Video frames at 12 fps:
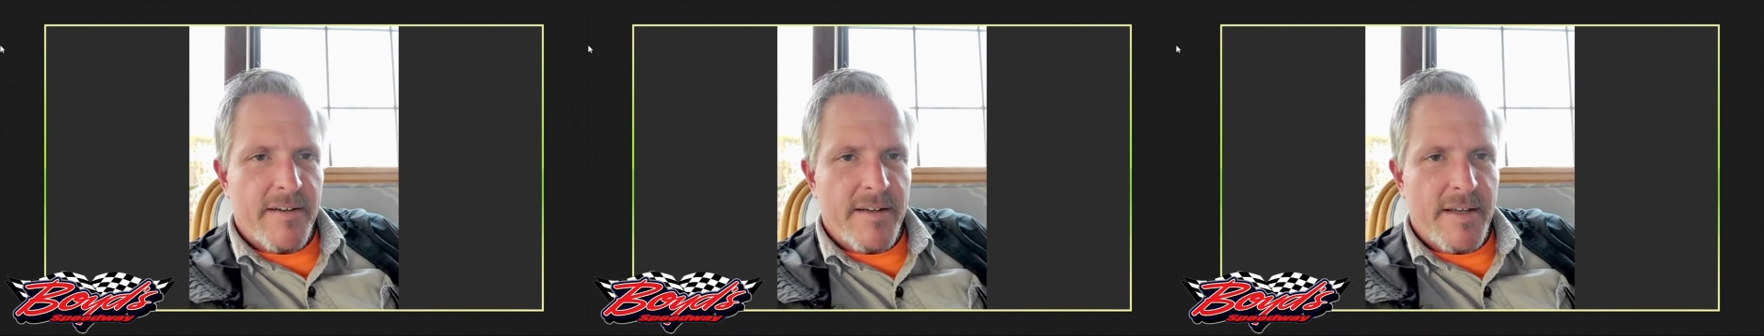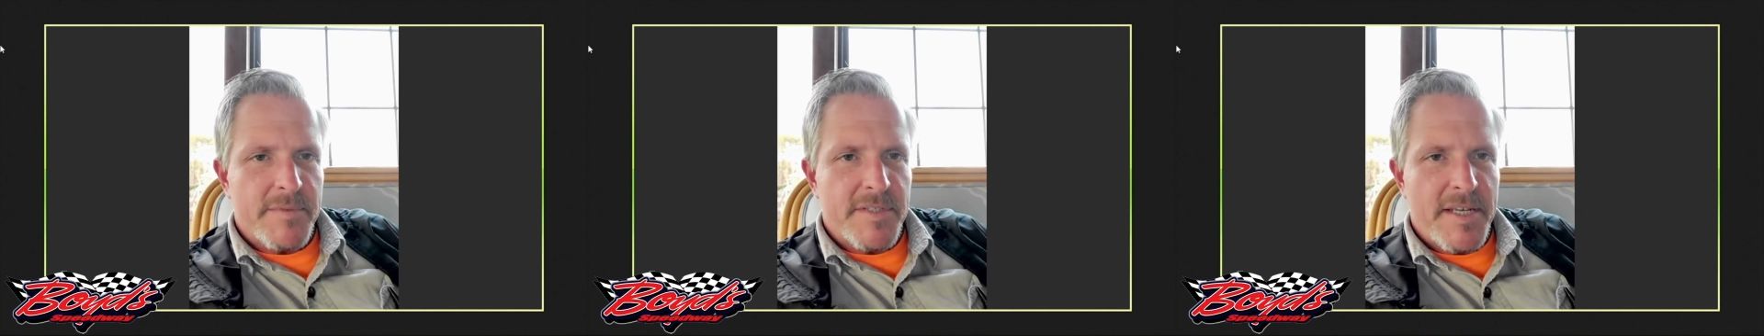
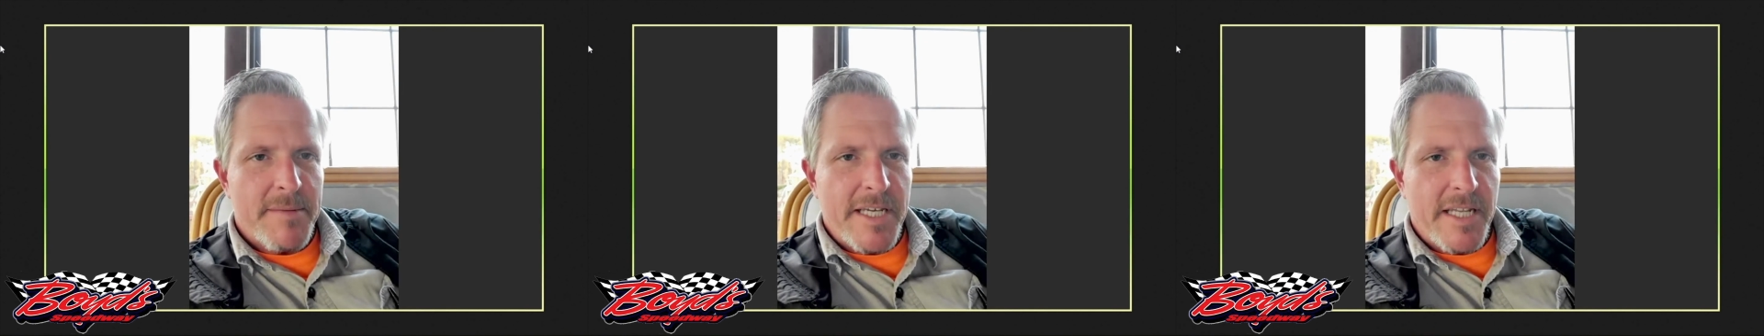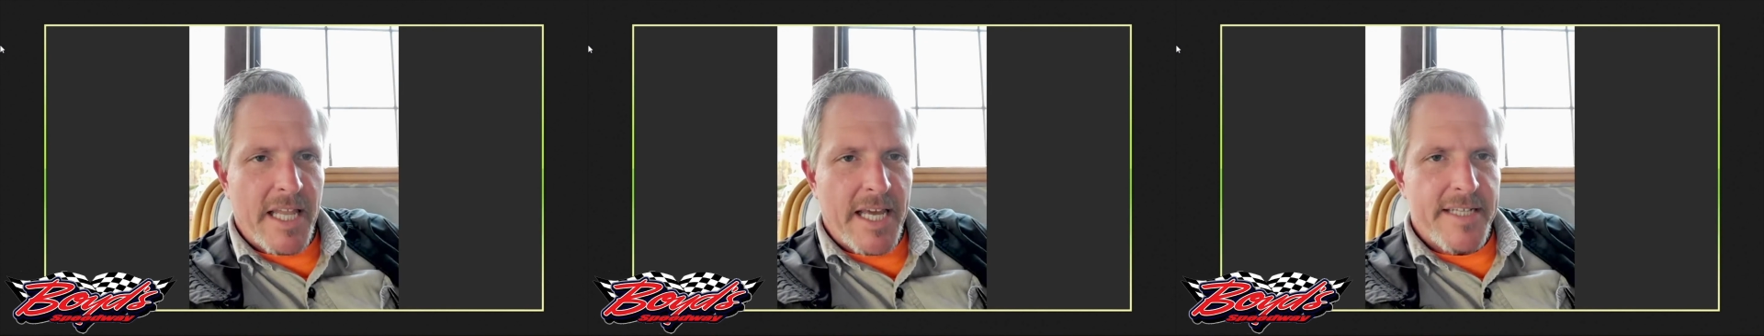come see me
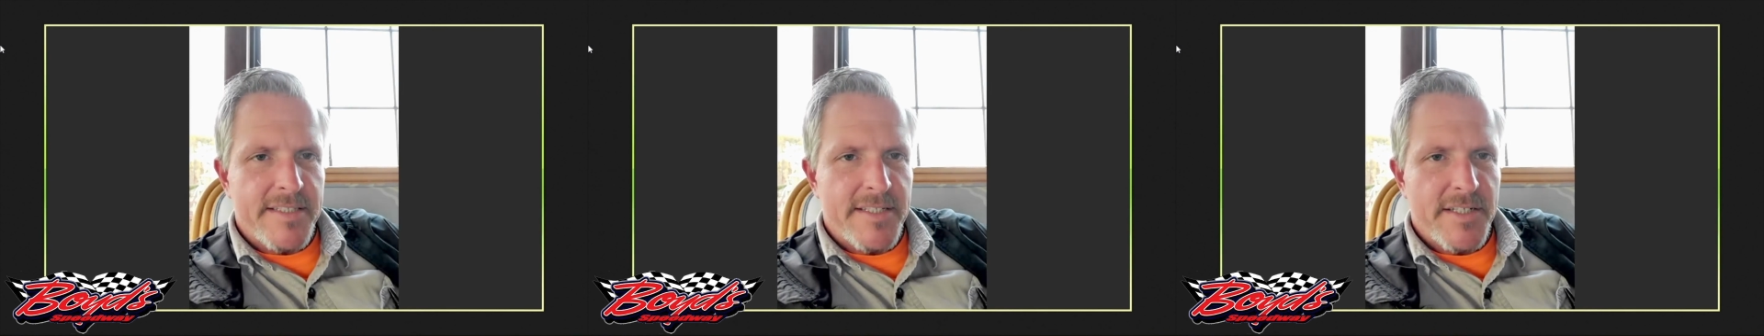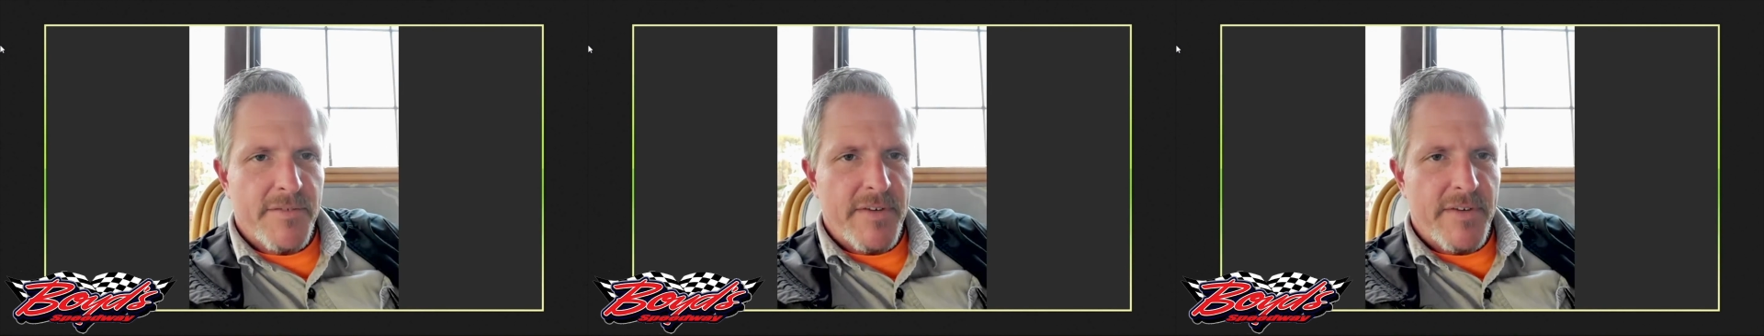at Lane
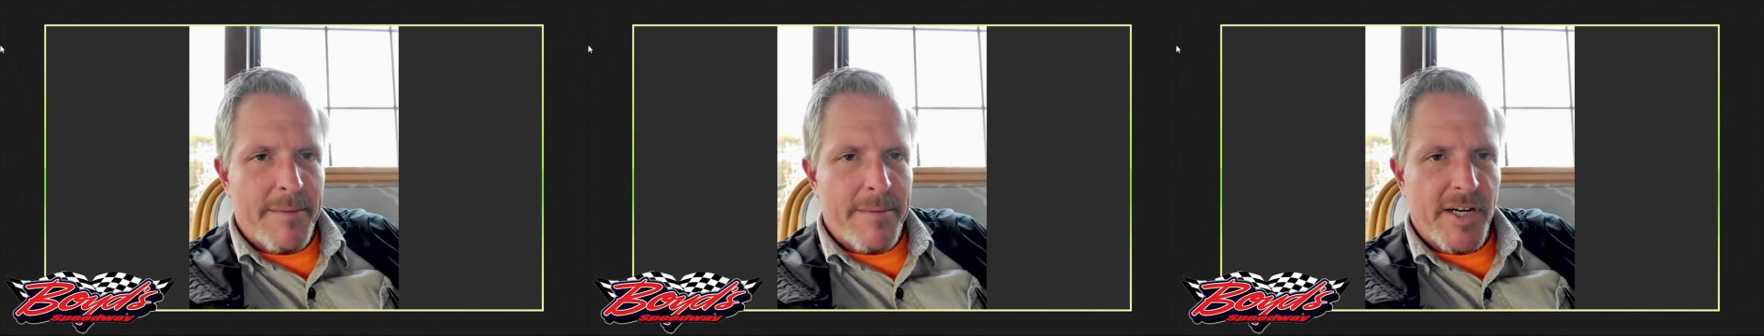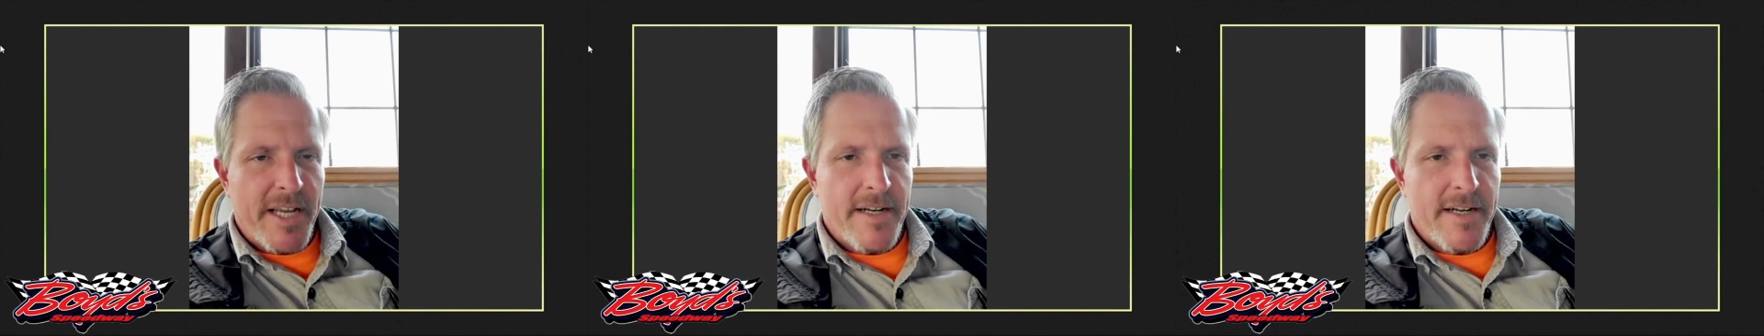Steel
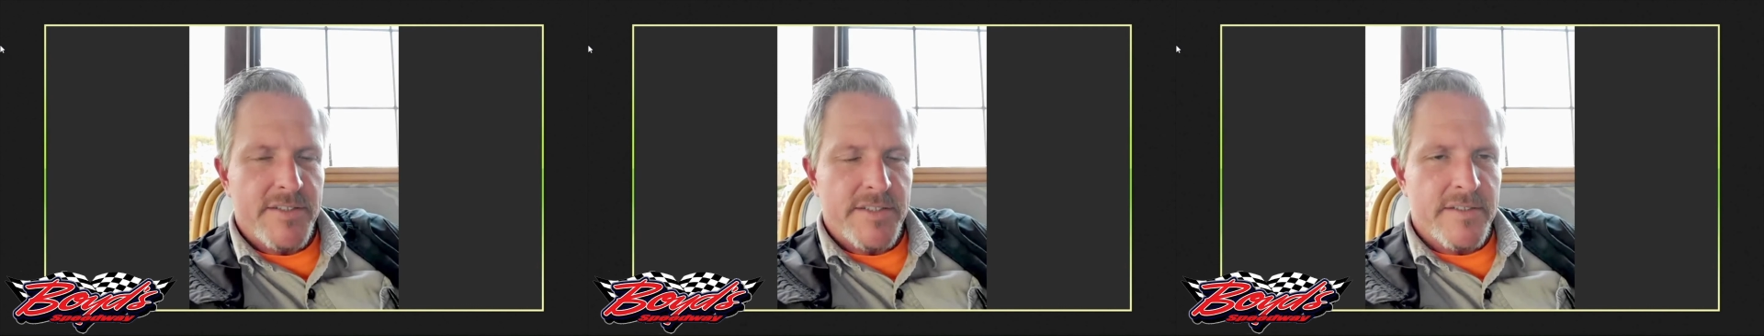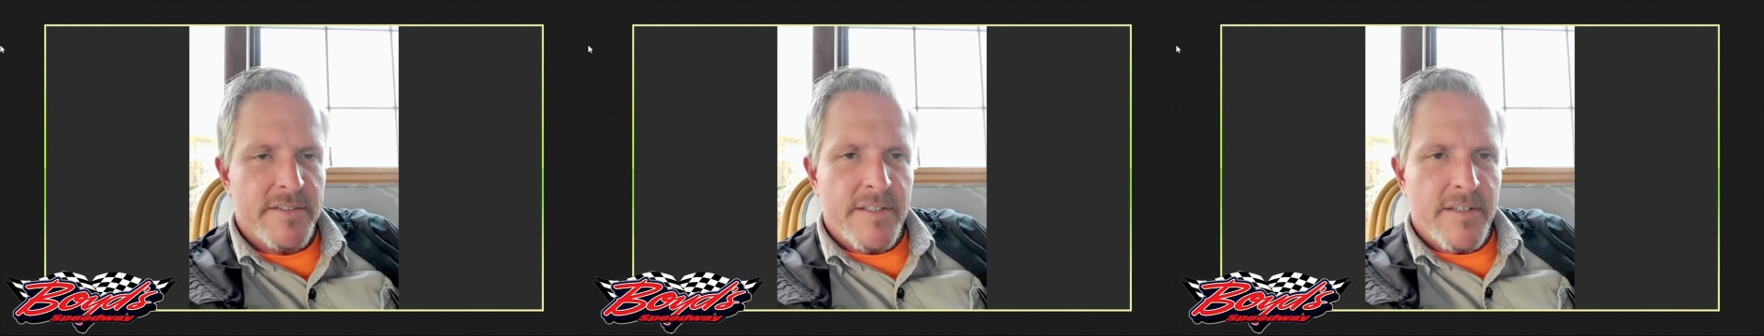Fabricators